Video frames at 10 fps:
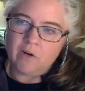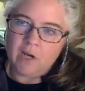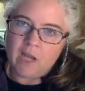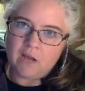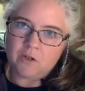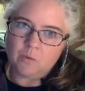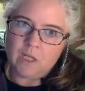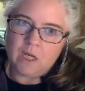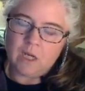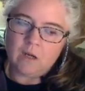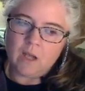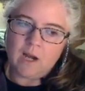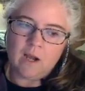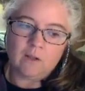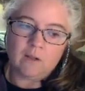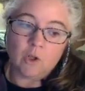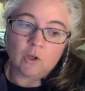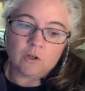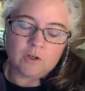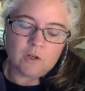very casually, and I
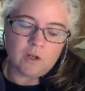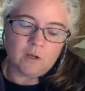learned